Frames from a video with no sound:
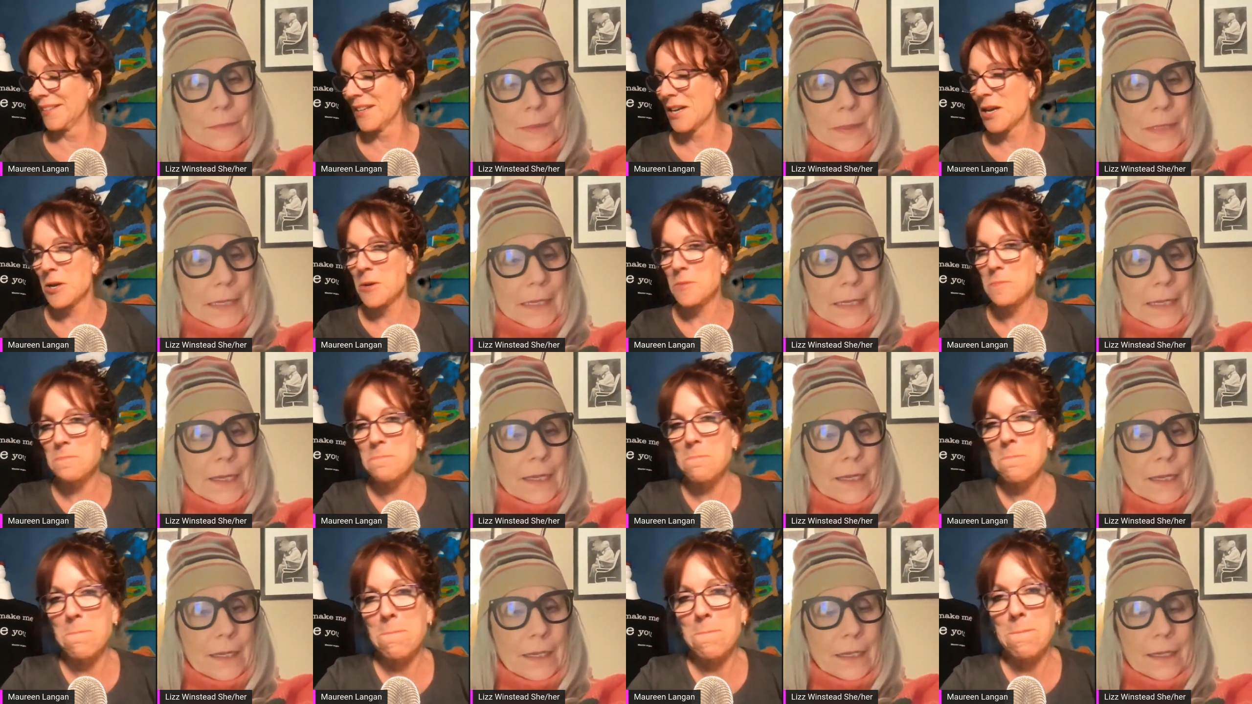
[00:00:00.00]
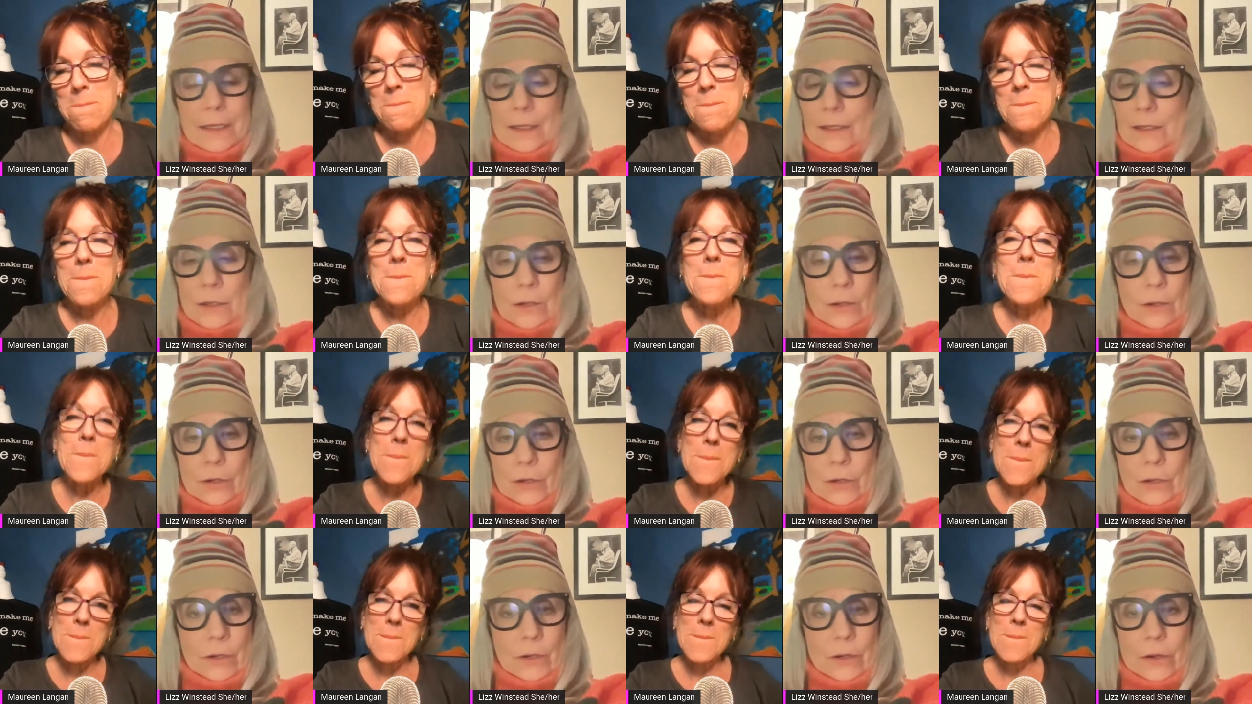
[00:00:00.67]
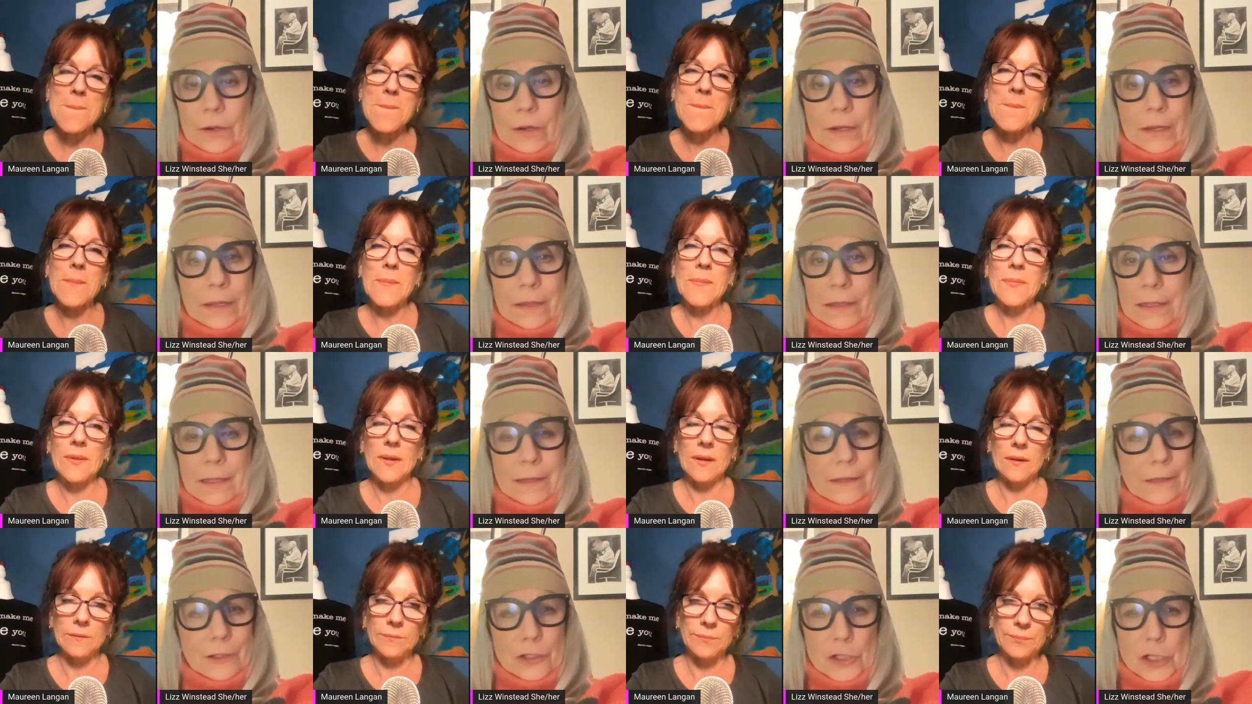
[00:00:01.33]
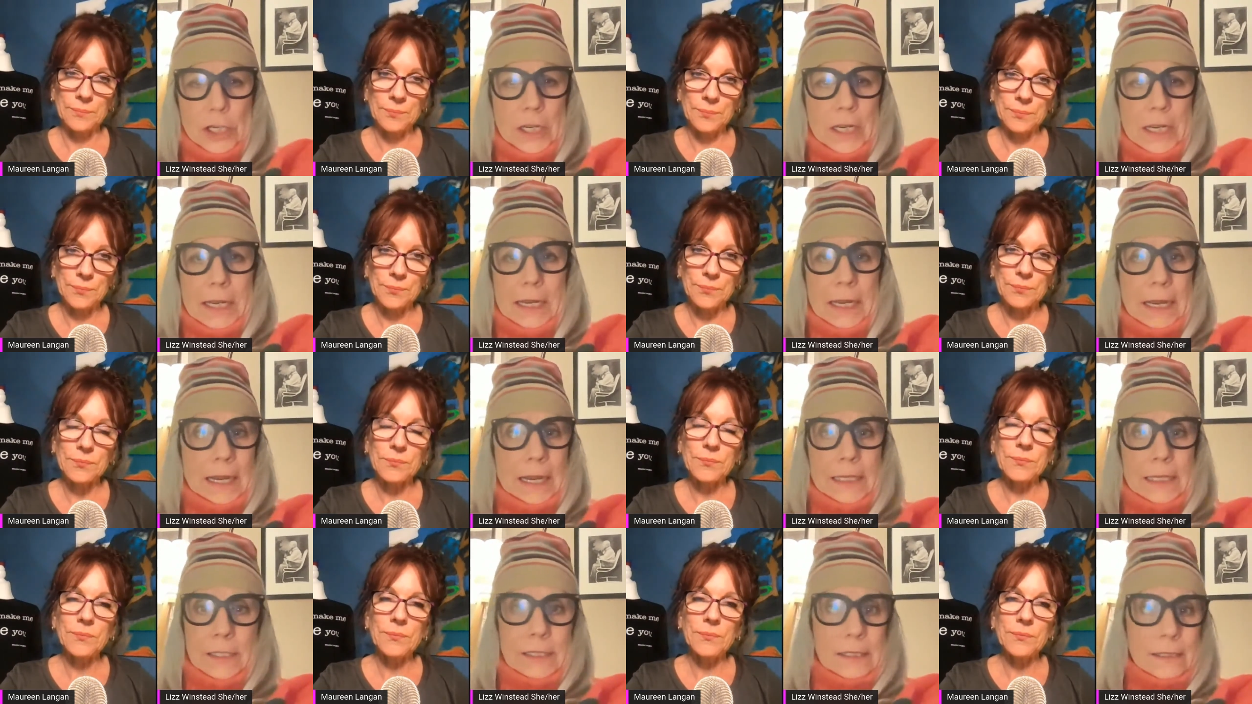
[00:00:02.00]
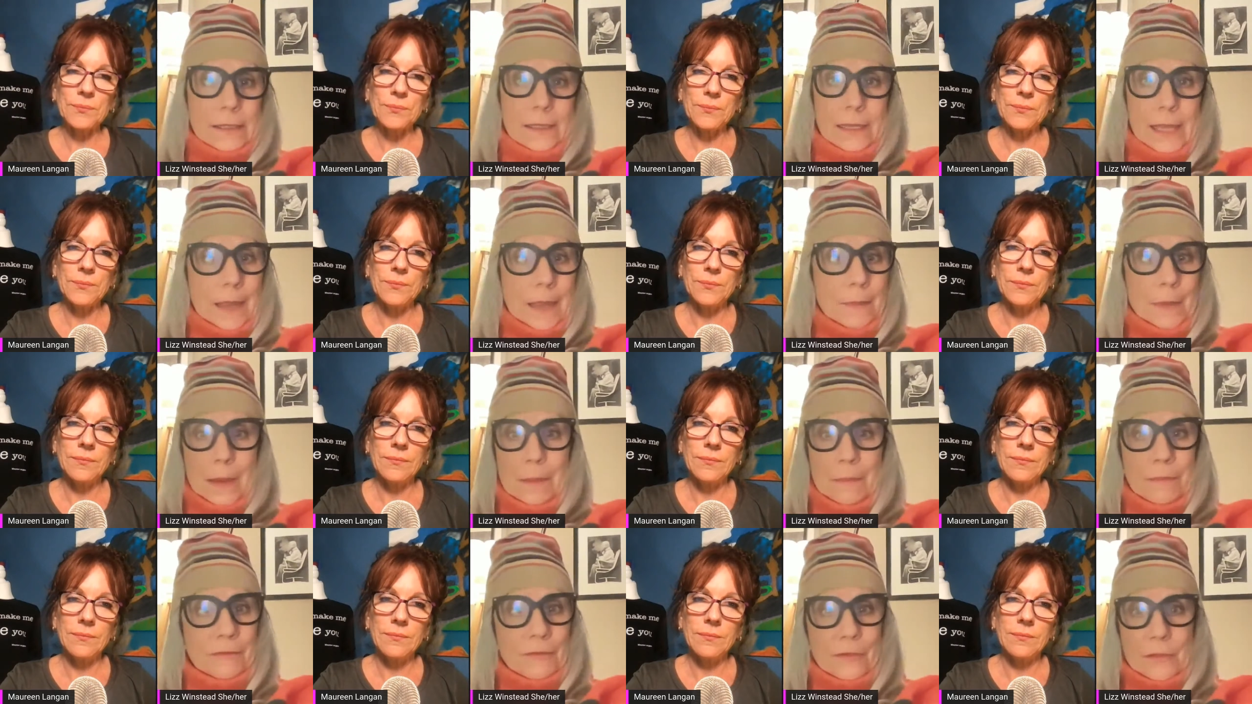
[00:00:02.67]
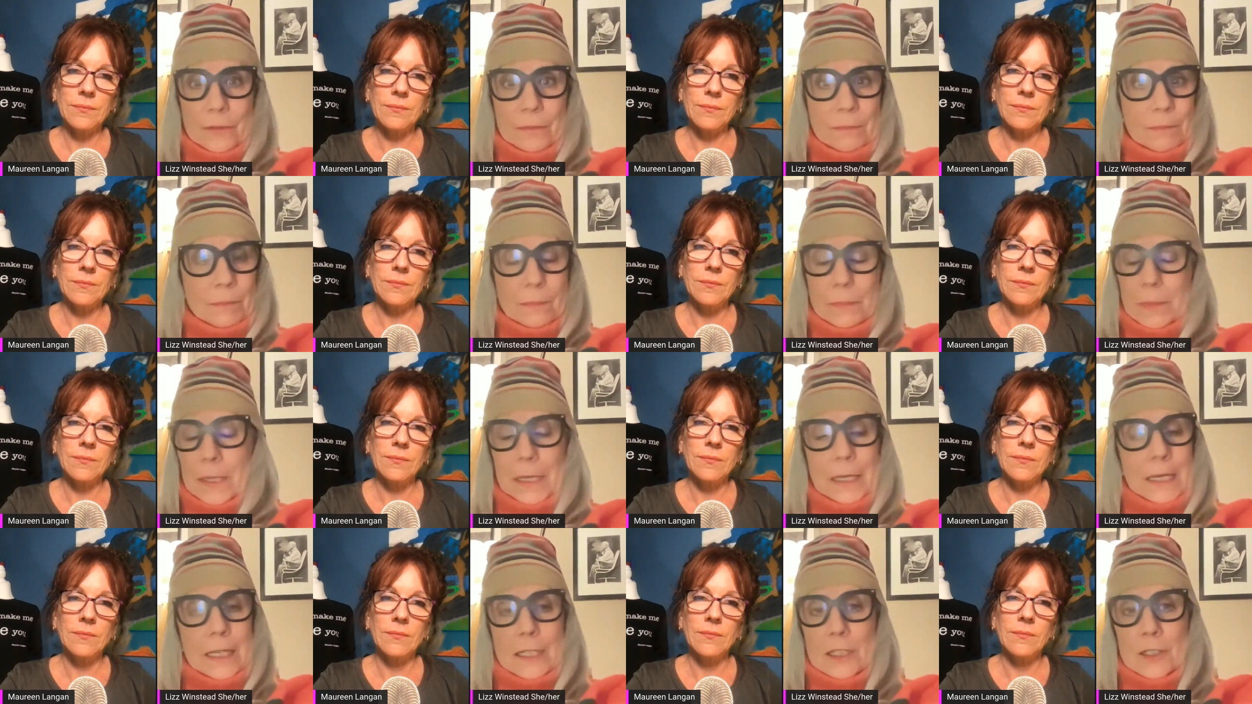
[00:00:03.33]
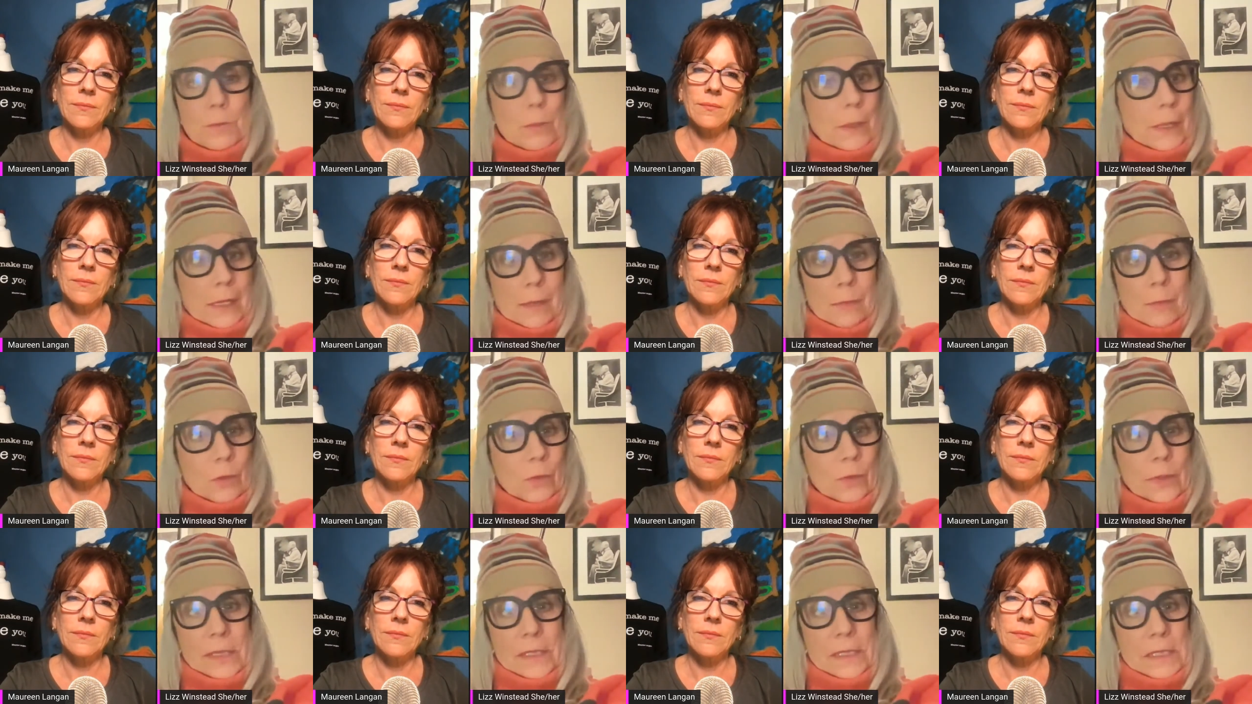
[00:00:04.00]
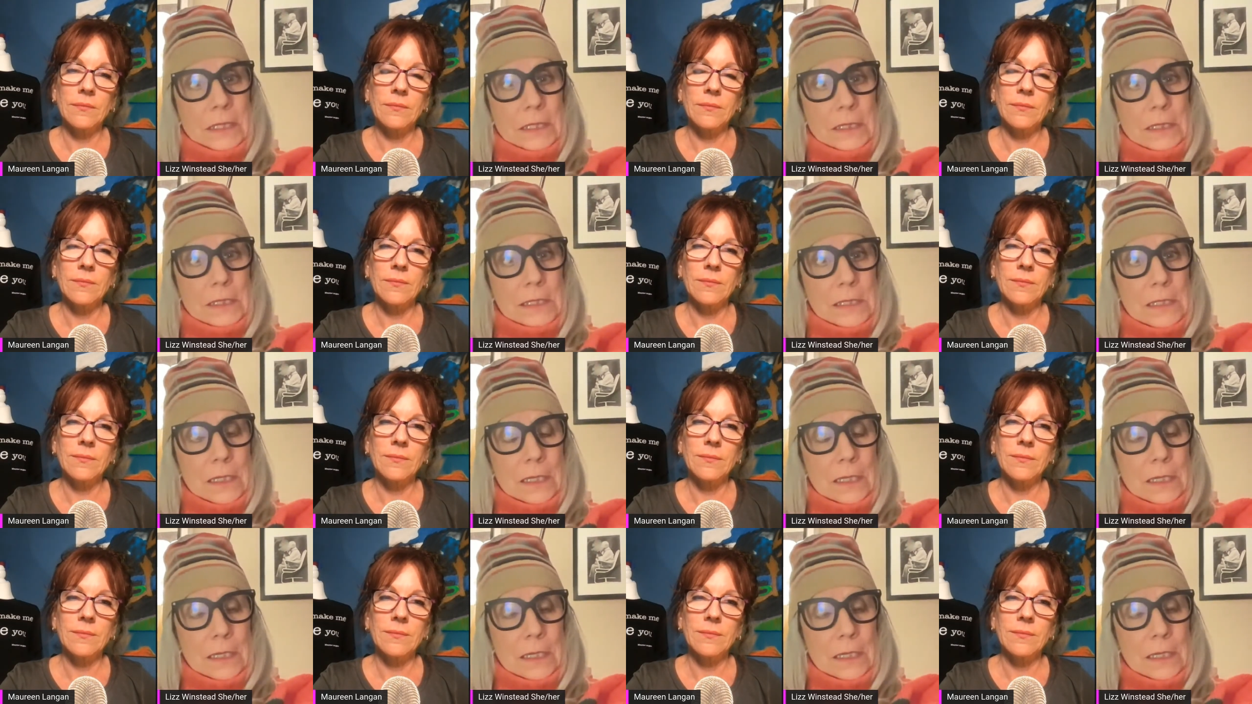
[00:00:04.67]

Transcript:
Speaker 1: pig, or hmm. then the chicken guy just came up for inexplicable reasons.